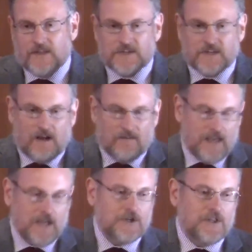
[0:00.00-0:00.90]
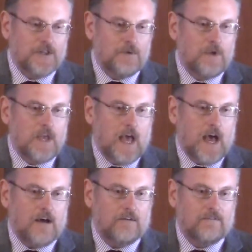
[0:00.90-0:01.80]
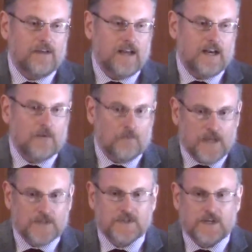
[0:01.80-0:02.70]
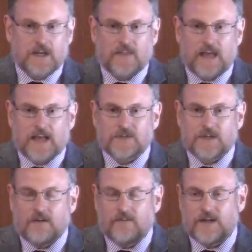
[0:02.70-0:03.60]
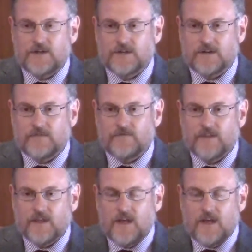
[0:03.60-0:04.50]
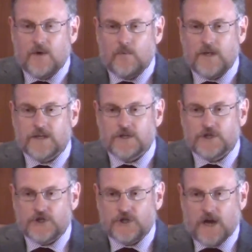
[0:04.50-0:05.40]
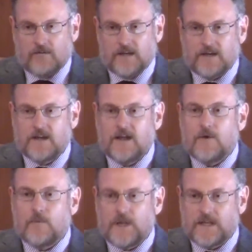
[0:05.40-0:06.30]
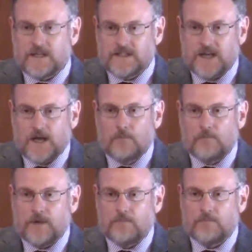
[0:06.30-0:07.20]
in the salvation that we have, and in resting in that salvation, we can share it, we can tell